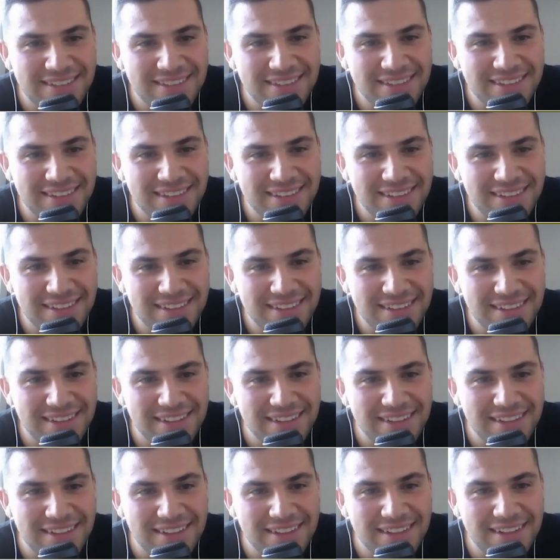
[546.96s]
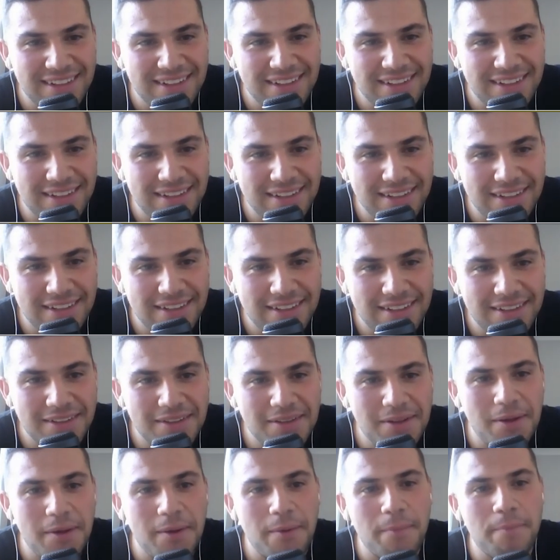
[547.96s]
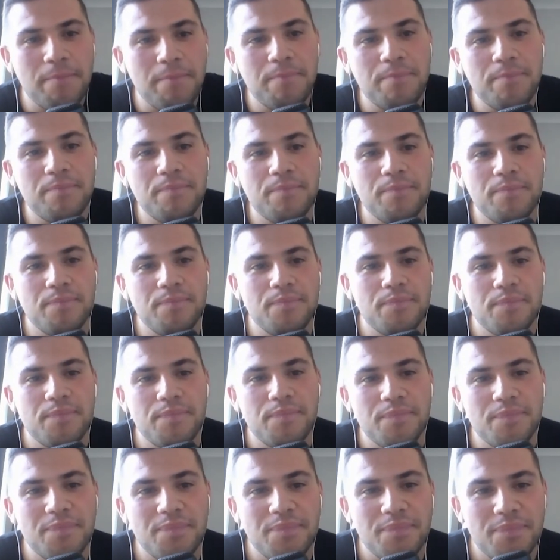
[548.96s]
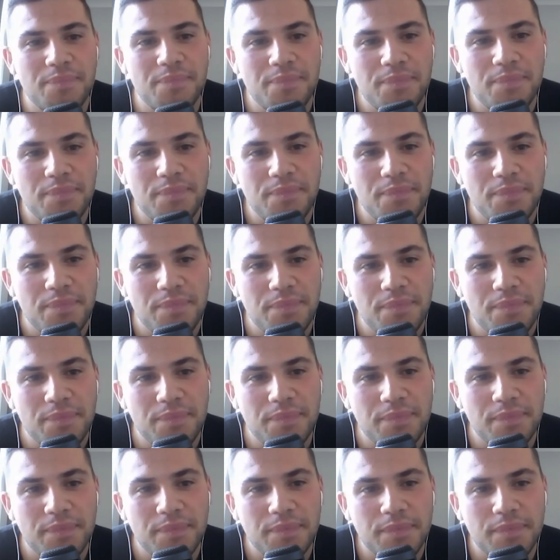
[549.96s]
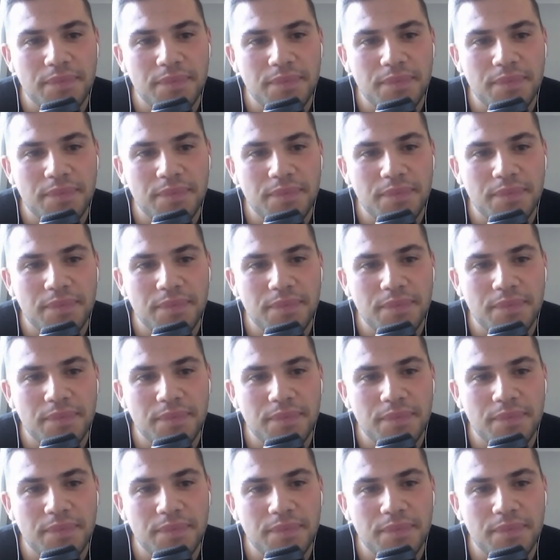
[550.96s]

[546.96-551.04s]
[no speech]